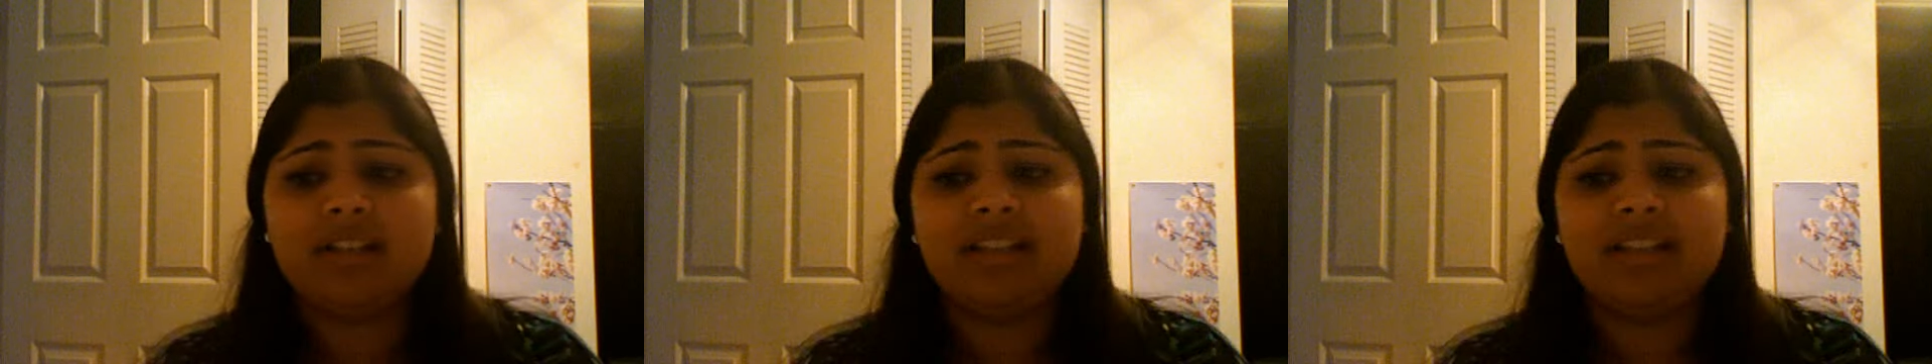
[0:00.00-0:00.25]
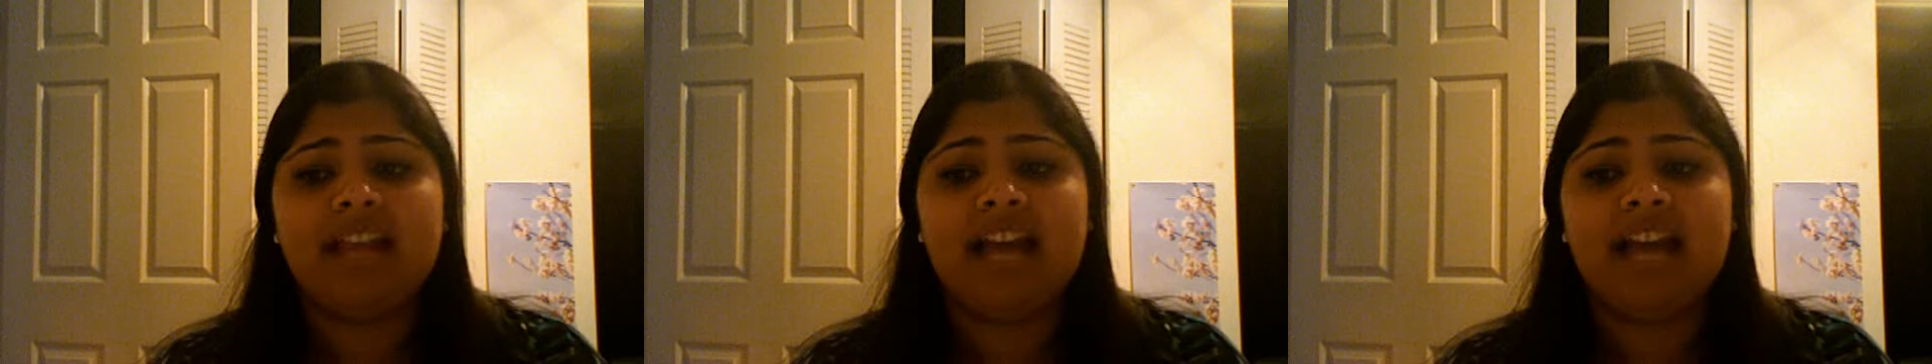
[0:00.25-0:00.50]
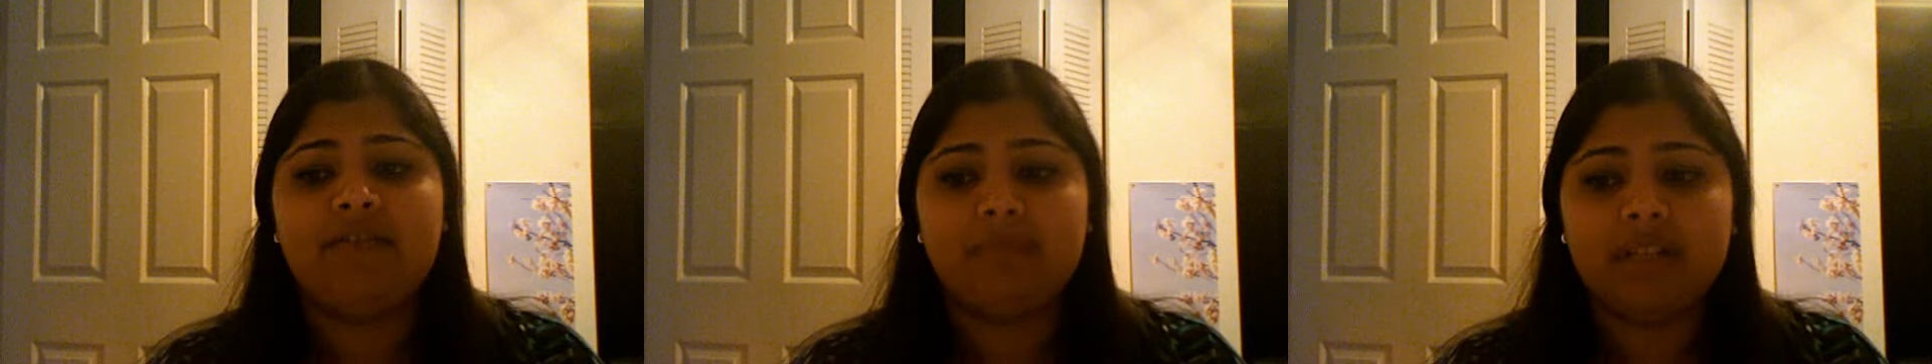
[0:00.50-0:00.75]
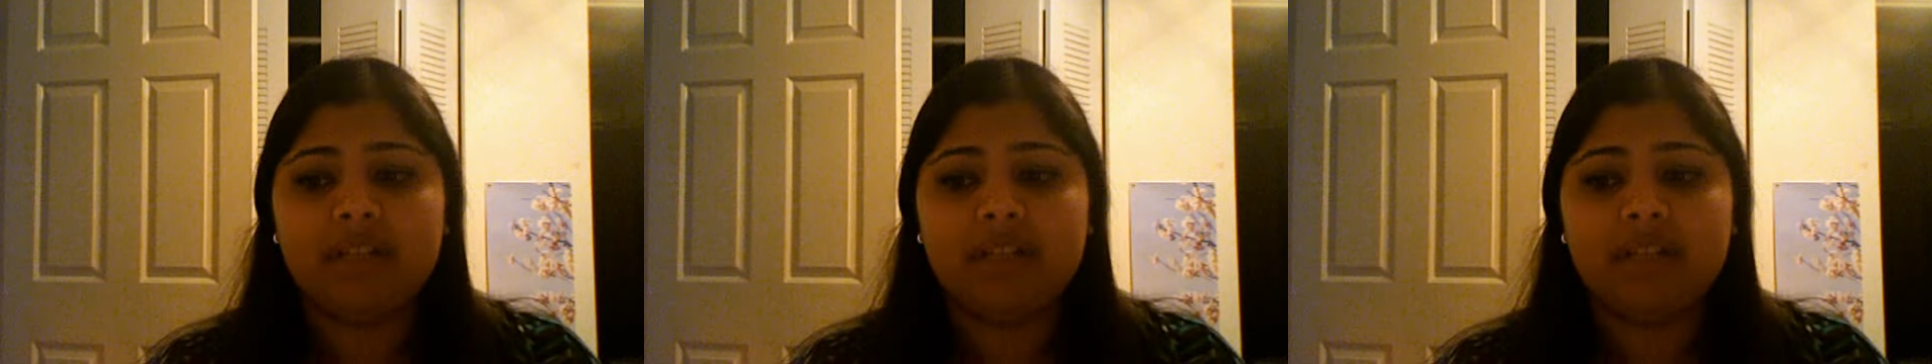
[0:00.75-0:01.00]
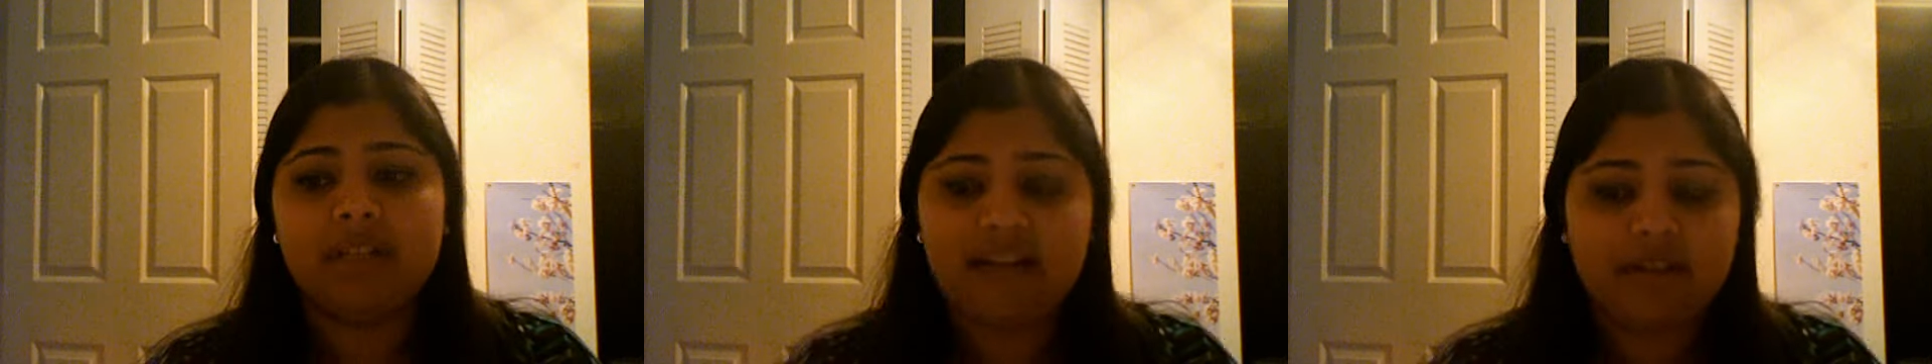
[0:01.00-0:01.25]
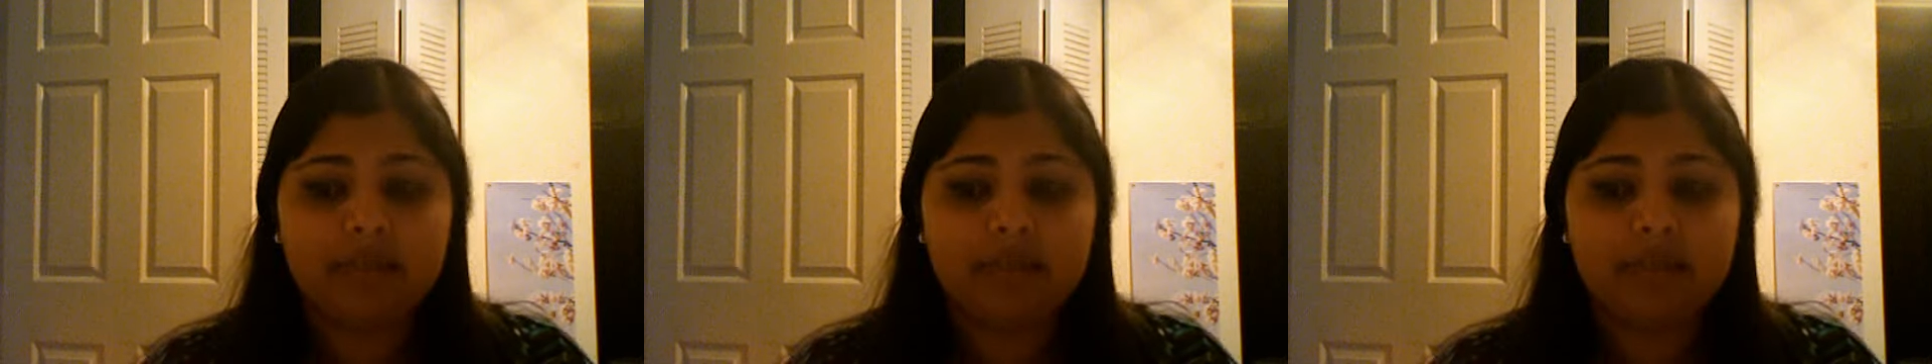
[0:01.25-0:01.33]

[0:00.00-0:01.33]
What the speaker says: than half a